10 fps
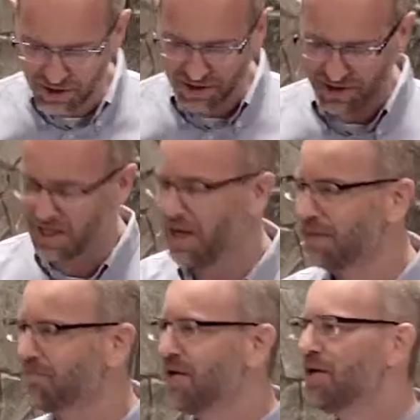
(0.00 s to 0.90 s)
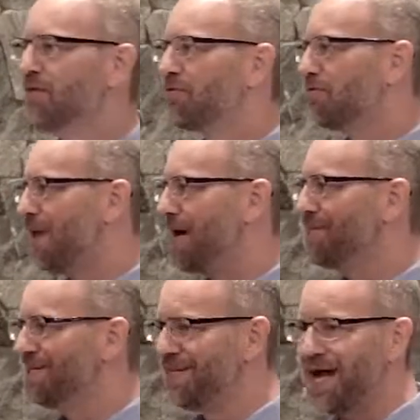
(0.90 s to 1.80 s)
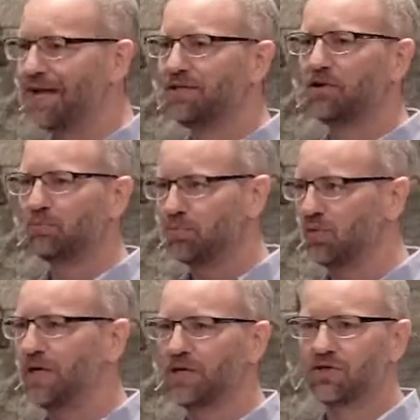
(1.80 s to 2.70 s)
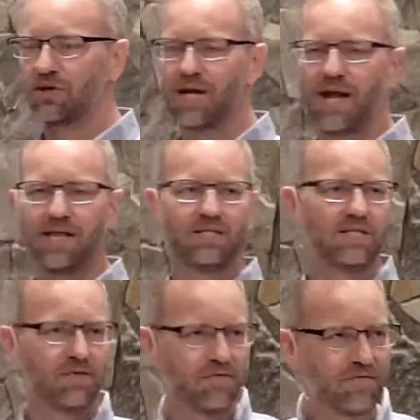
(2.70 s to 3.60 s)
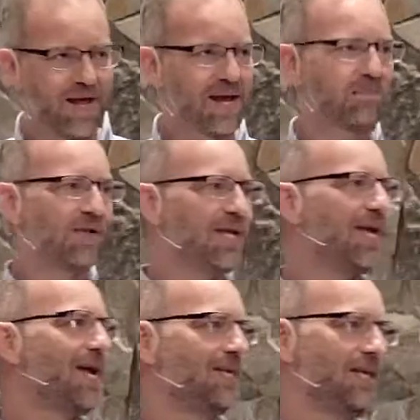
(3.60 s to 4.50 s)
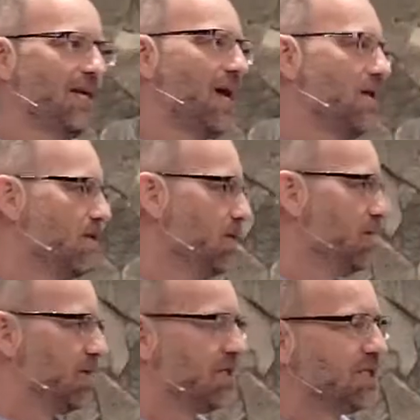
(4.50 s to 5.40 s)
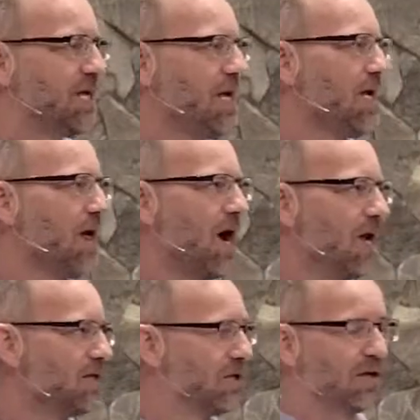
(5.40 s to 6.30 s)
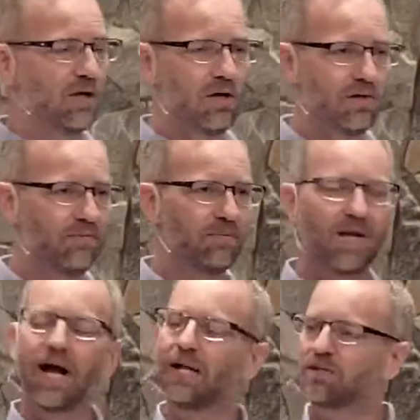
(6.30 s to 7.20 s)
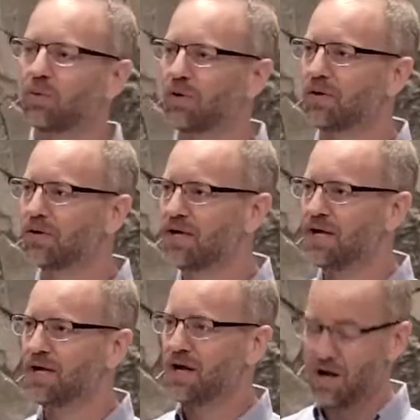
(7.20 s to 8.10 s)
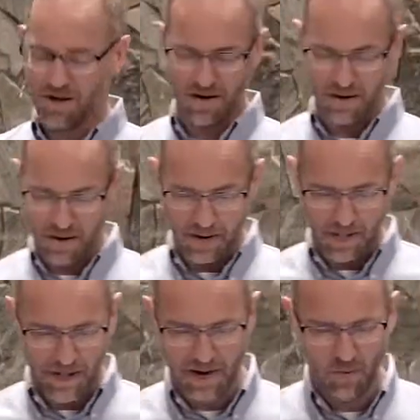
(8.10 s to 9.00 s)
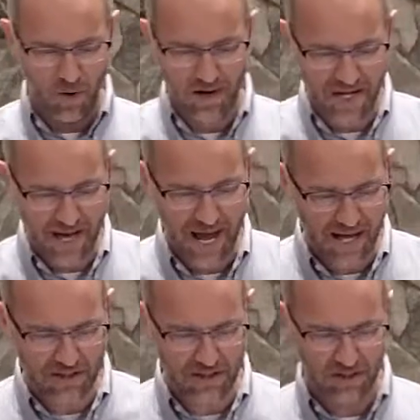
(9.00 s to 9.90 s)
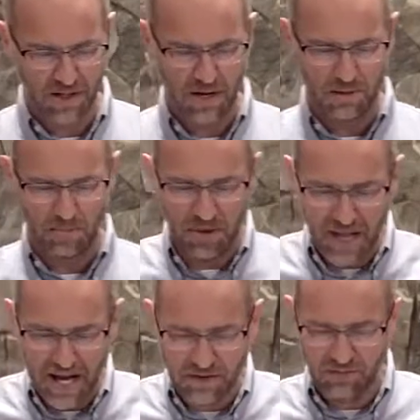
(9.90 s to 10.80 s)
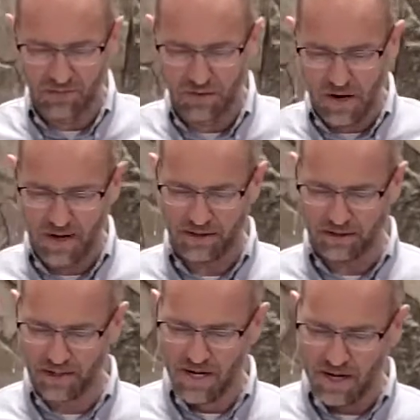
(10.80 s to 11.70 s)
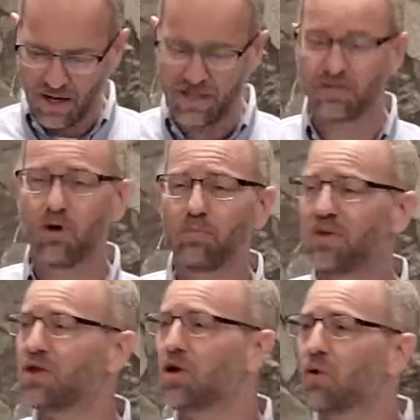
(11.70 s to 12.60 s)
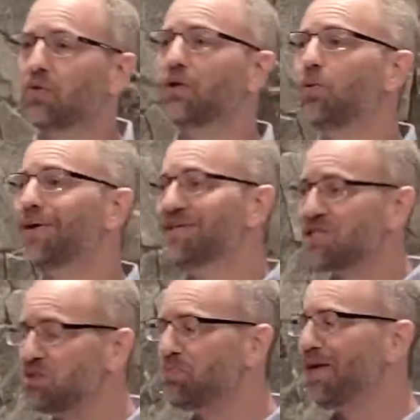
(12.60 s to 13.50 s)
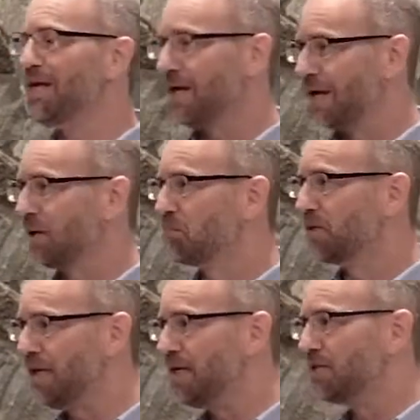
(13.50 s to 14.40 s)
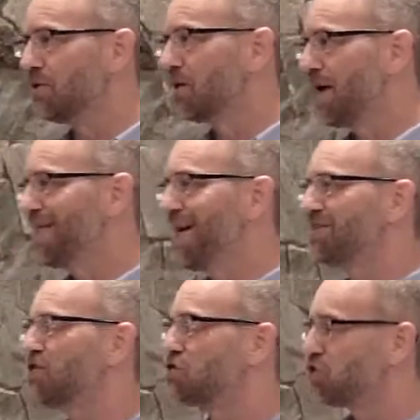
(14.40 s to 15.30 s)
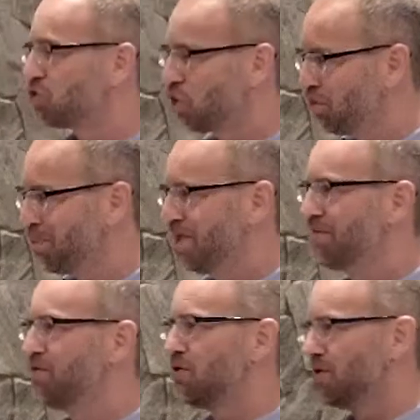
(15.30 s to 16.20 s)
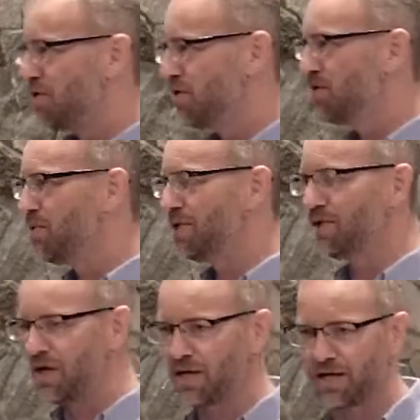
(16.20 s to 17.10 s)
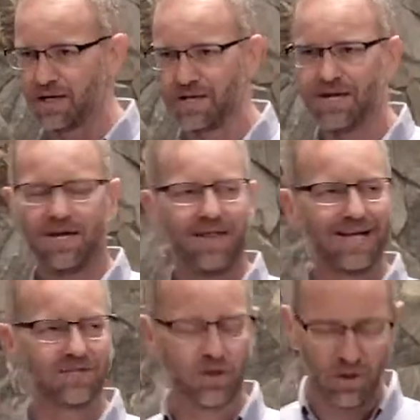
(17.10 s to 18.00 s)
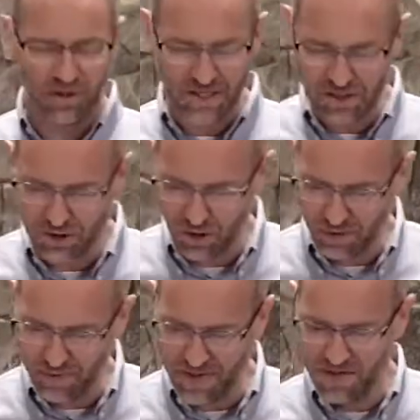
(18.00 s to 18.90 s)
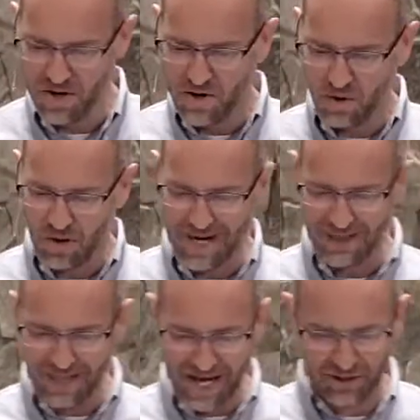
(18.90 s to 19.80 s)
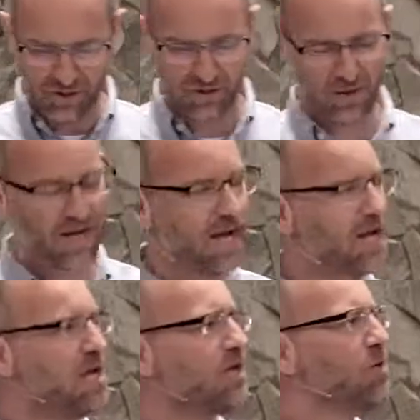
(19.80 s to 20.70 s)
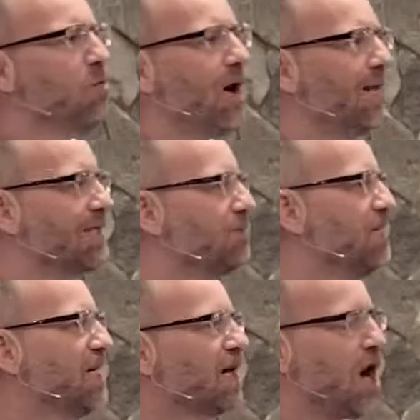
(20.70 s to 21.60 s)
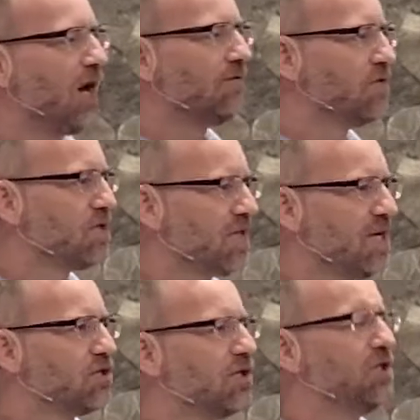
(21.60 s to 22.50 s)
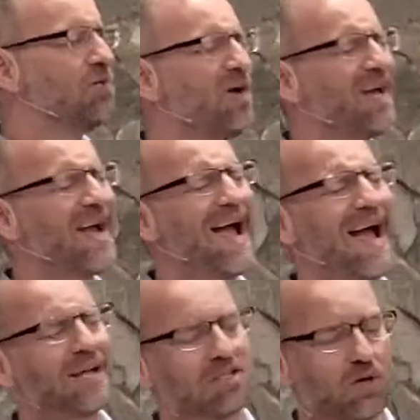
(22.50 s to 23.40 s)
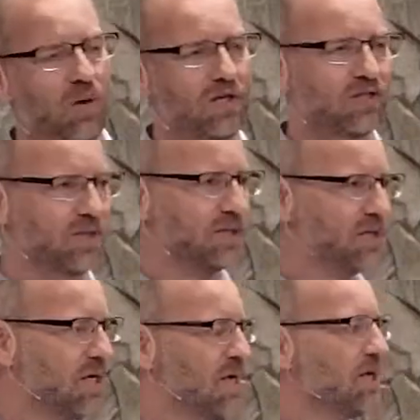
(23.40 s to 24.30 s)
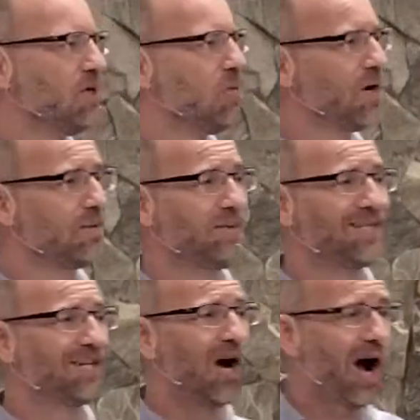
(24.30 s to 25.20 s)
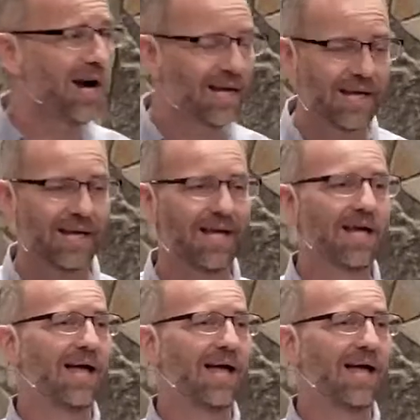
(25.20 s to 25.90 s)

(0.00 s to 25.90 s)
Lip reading: just a time for mom and dad to preach, okay? This is the family getting together to seek God, to learn from God's Word and what He has planned for us. All right, don't be the only one speaking, please, okay? That's a sermon. If you're the only one talking, that's called a sermon or a lecture, okay? You want it to be a conversation. You want to ask questions. You want to be talking,